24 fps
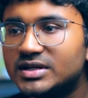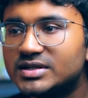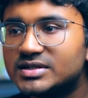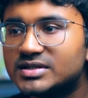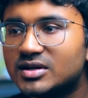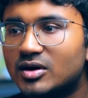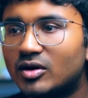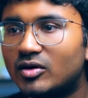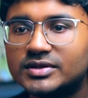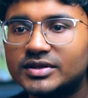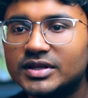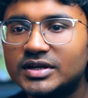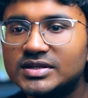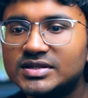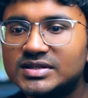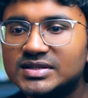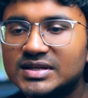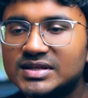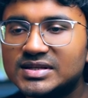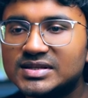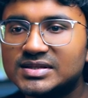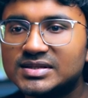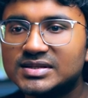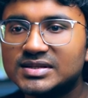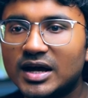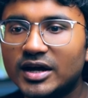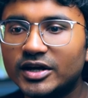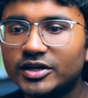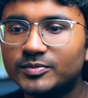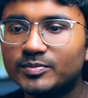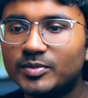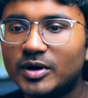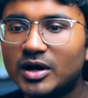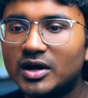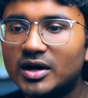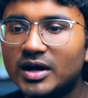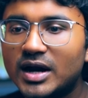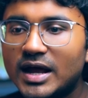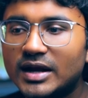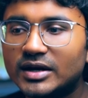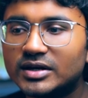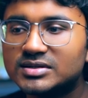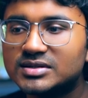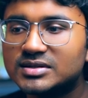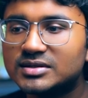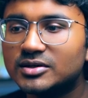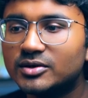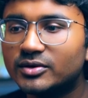release, so there's this sidebar
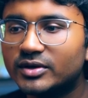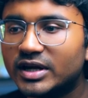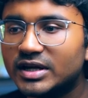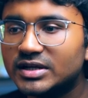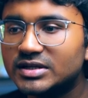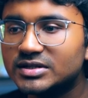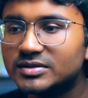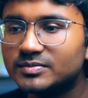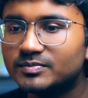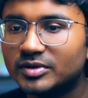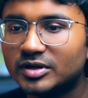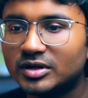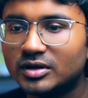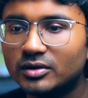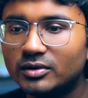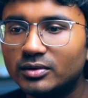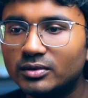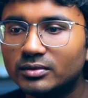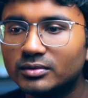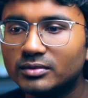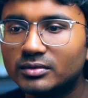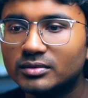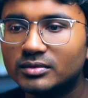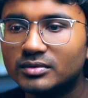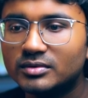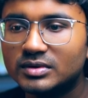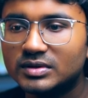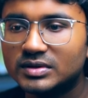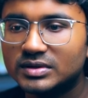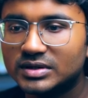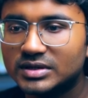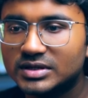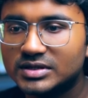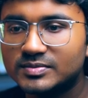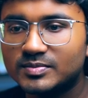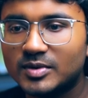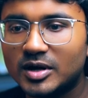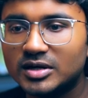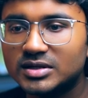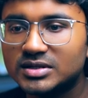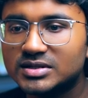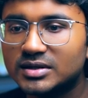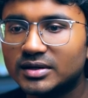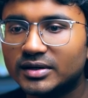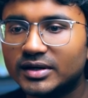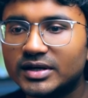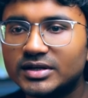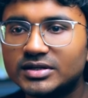and it's located below. This part
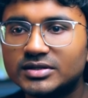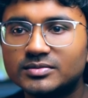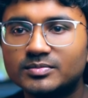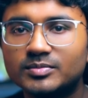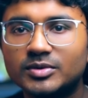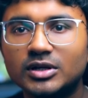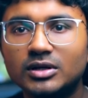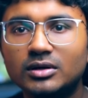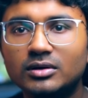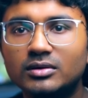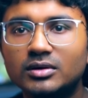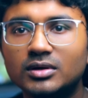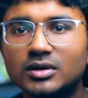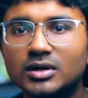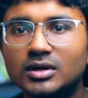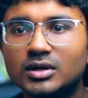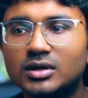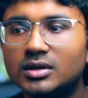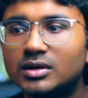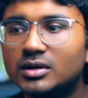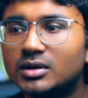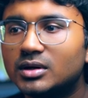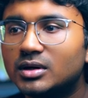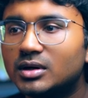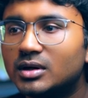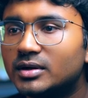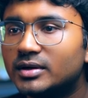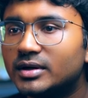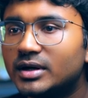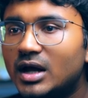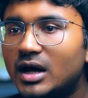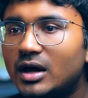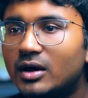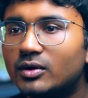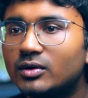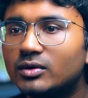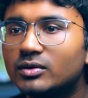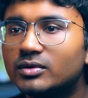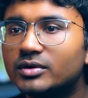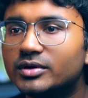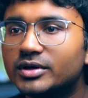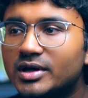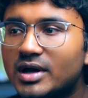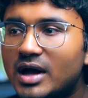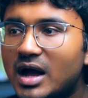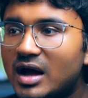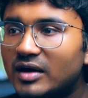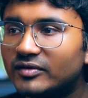is located below. Now
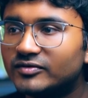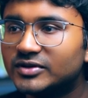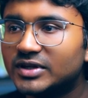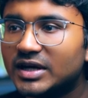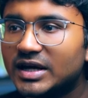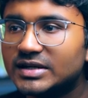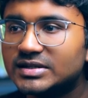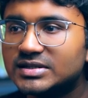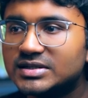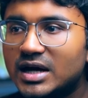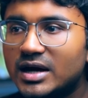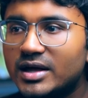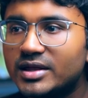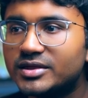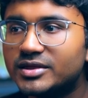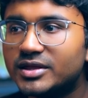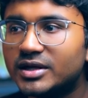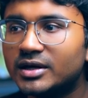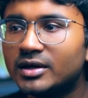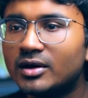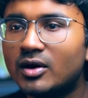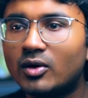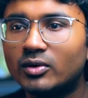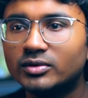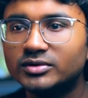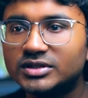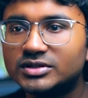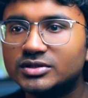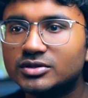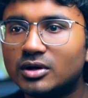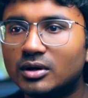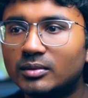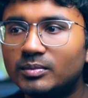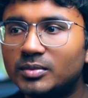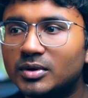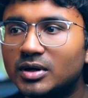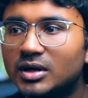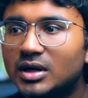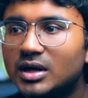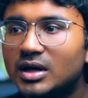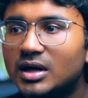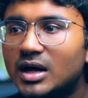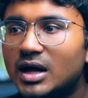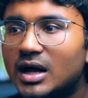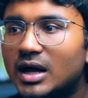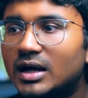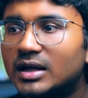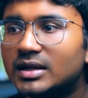you have the entire thing on the top
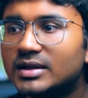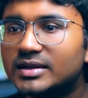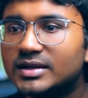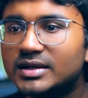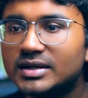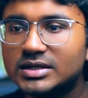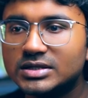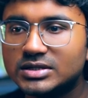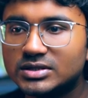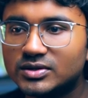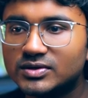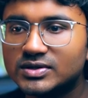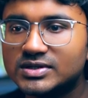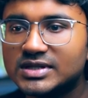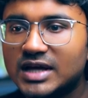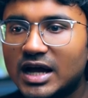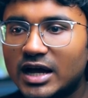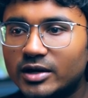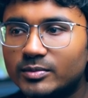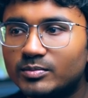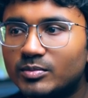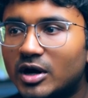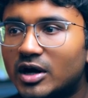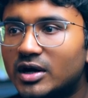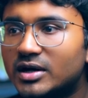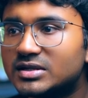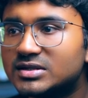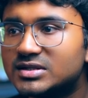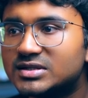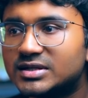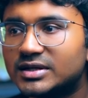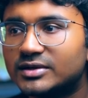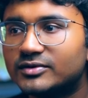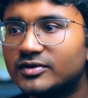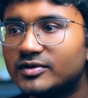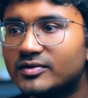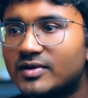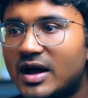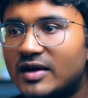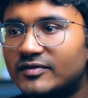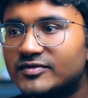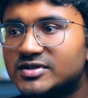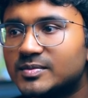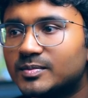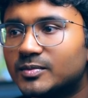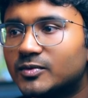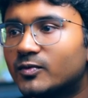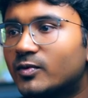and there's no sidebar, instead you
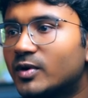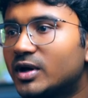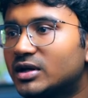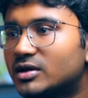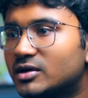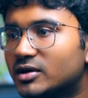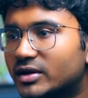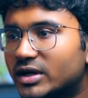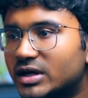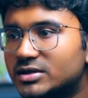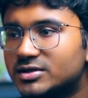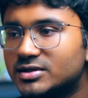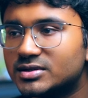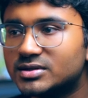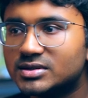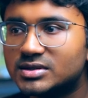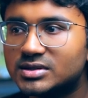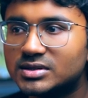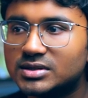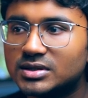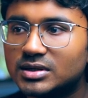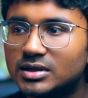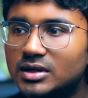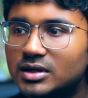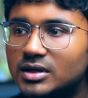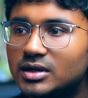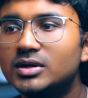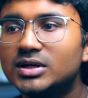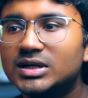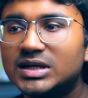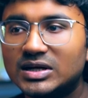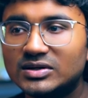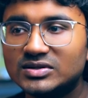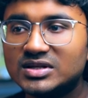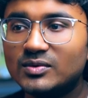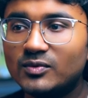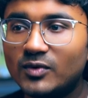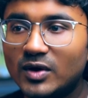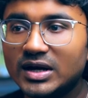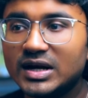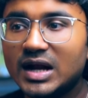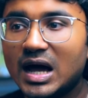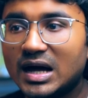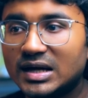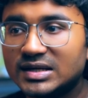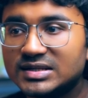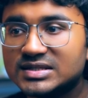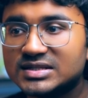have some quick locations. Now
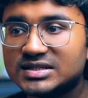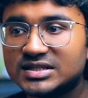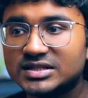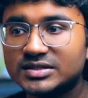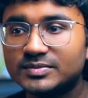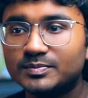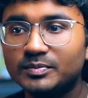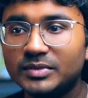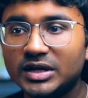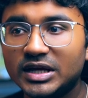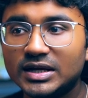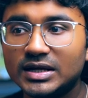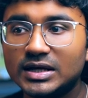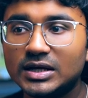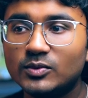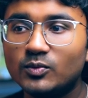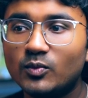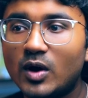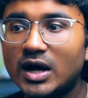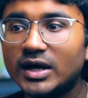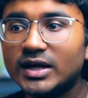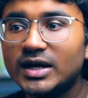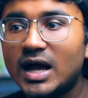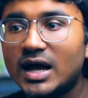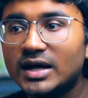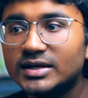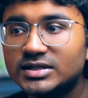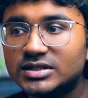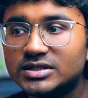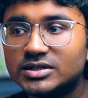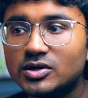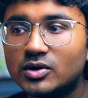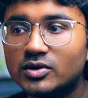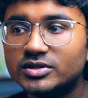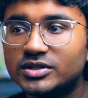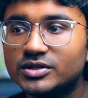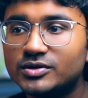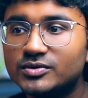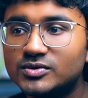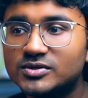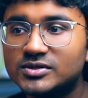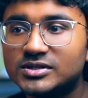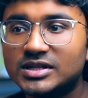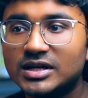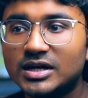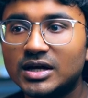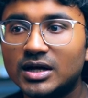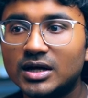someone asked me why I did not
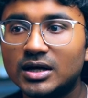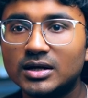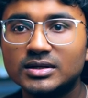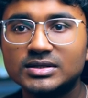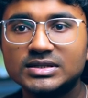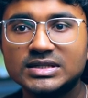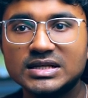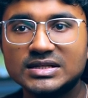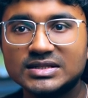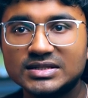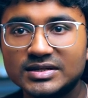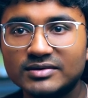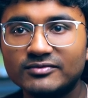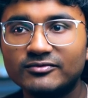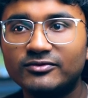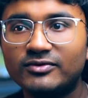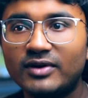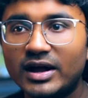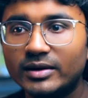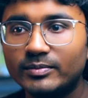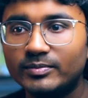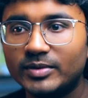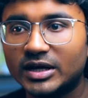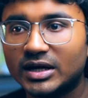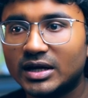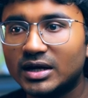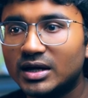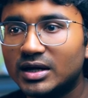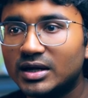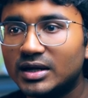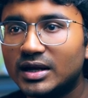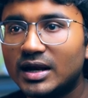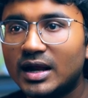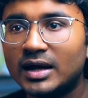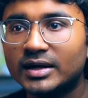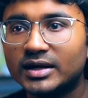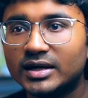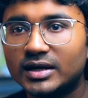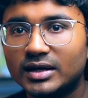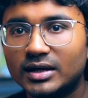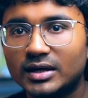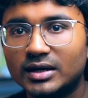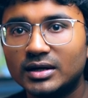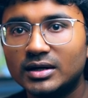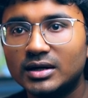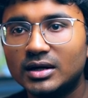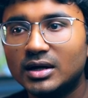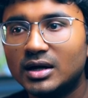use the system file picker like
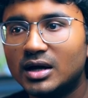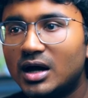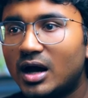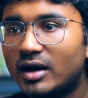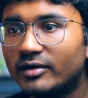here